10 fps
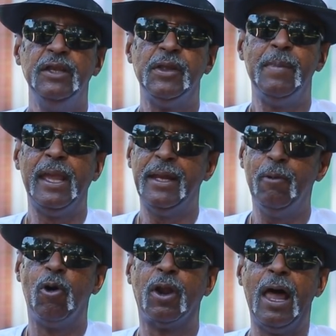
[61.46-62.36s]
He said, man, they
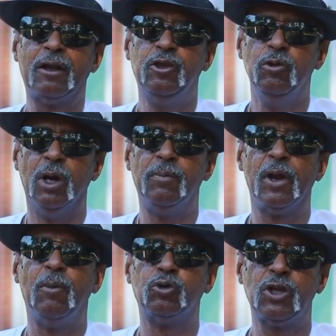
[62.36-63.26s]
wanna lock you up, but
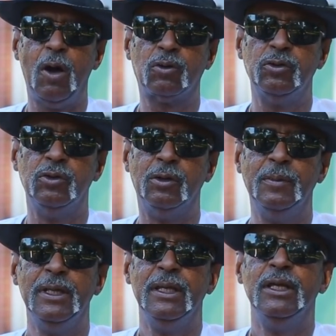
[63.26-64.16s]
I'm gonna talk to them
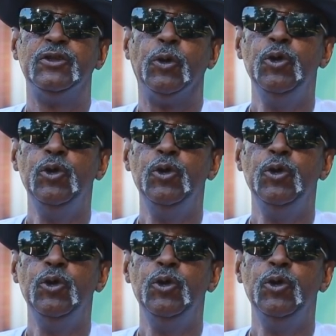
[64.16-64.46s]
so